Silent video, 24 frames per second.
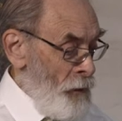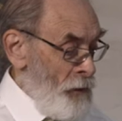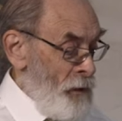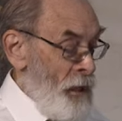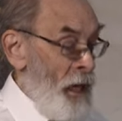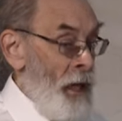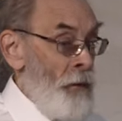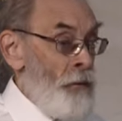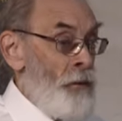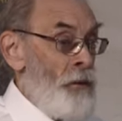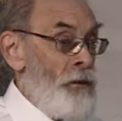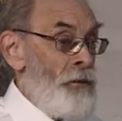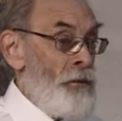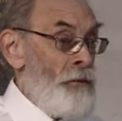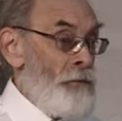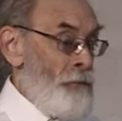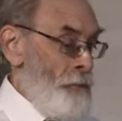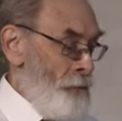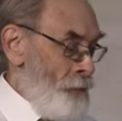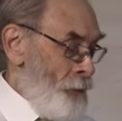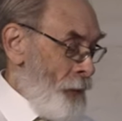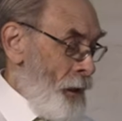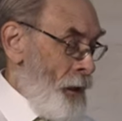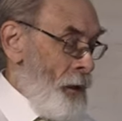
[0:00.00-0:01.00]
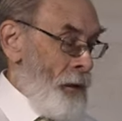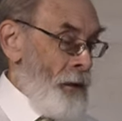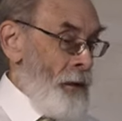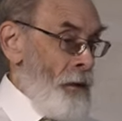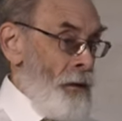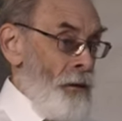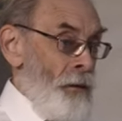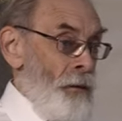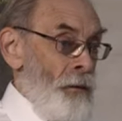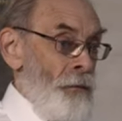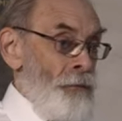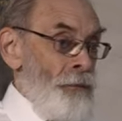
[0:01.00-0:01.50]
It happened
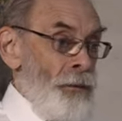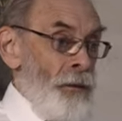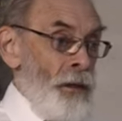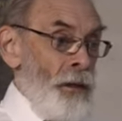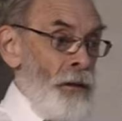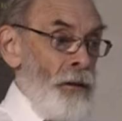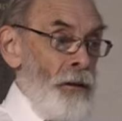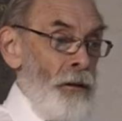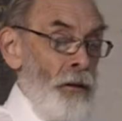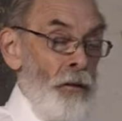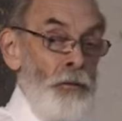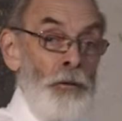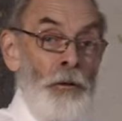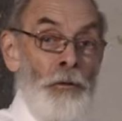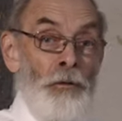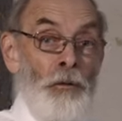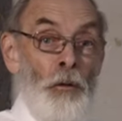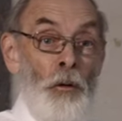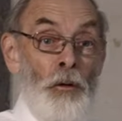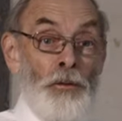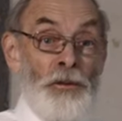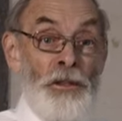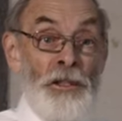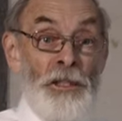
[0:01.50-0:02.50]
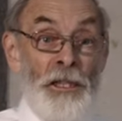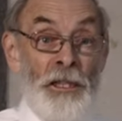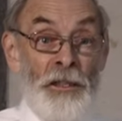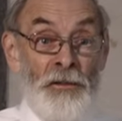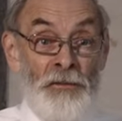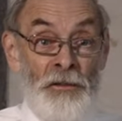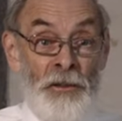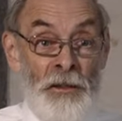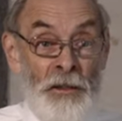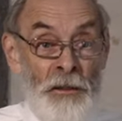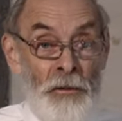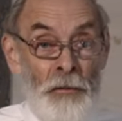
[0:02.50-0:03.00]
over 40
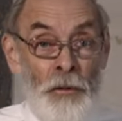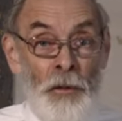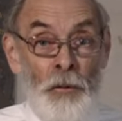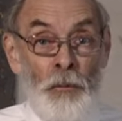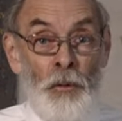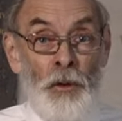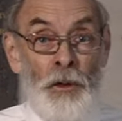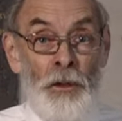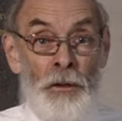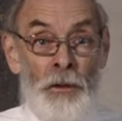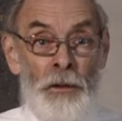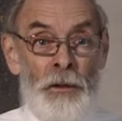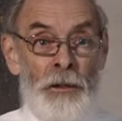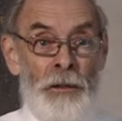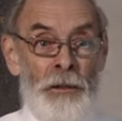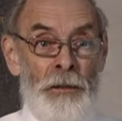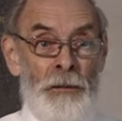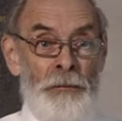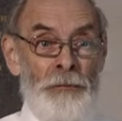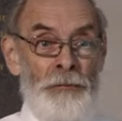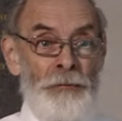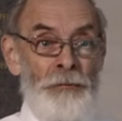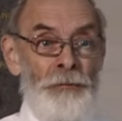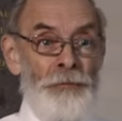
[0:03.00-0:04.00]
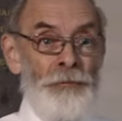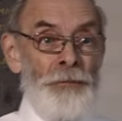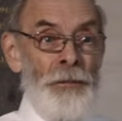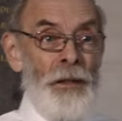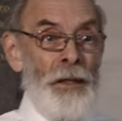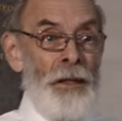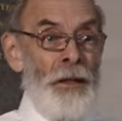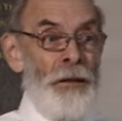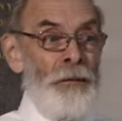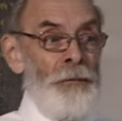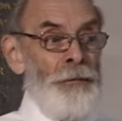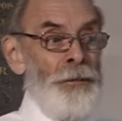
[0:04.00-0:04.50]
years ago at work.
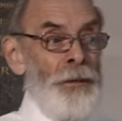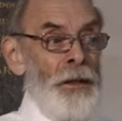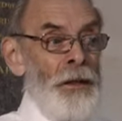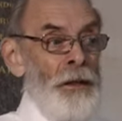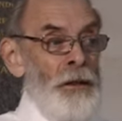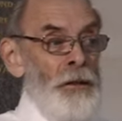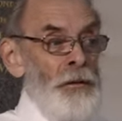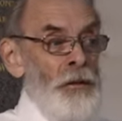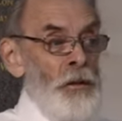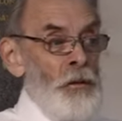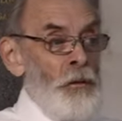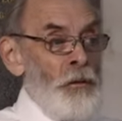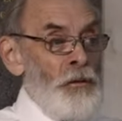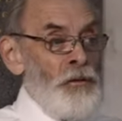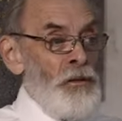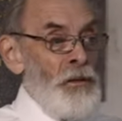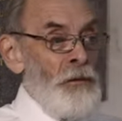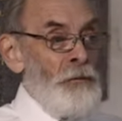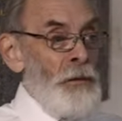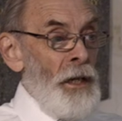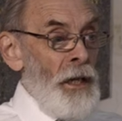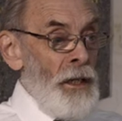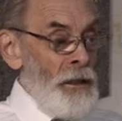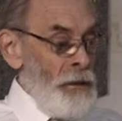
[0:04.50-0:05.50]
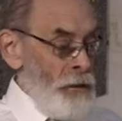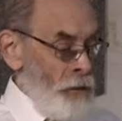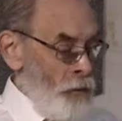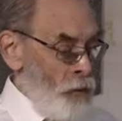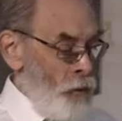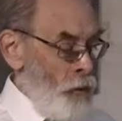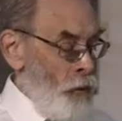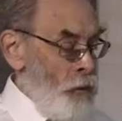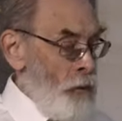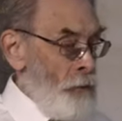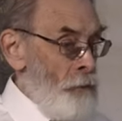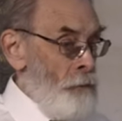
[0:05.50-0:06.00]
There was a man
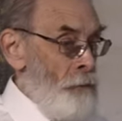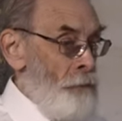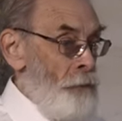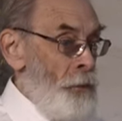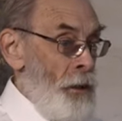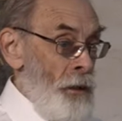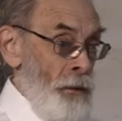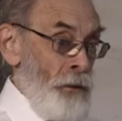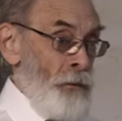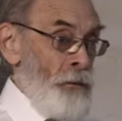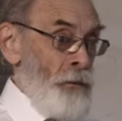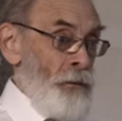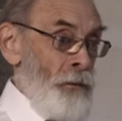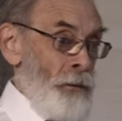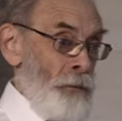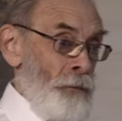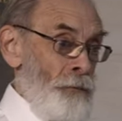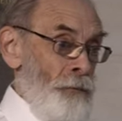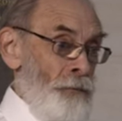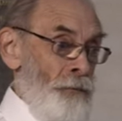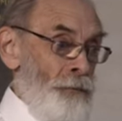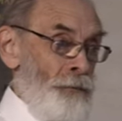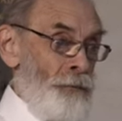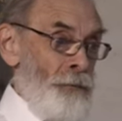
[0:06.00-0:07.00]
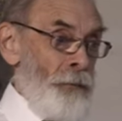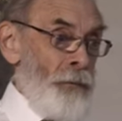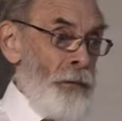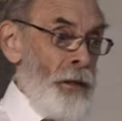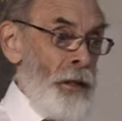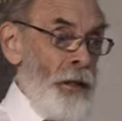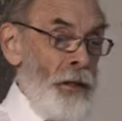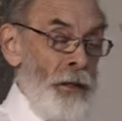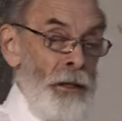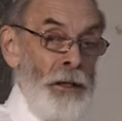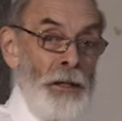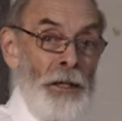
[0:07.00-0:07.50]
called Bill
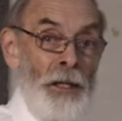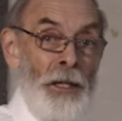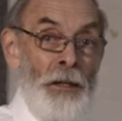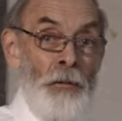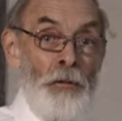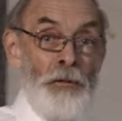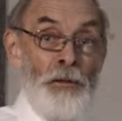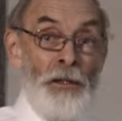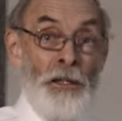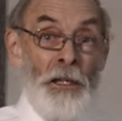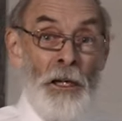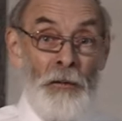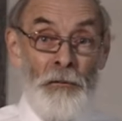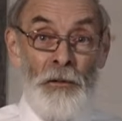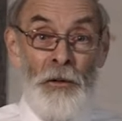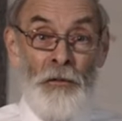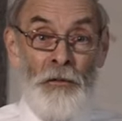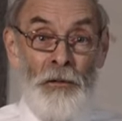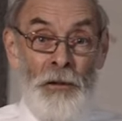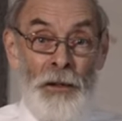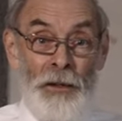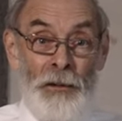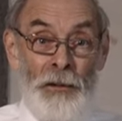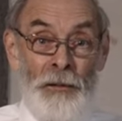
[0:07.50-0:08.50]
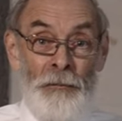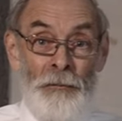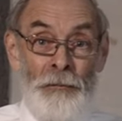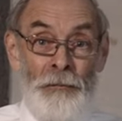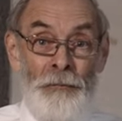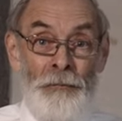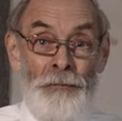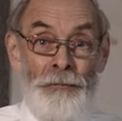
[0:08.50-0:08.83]
he was a lovely fellow.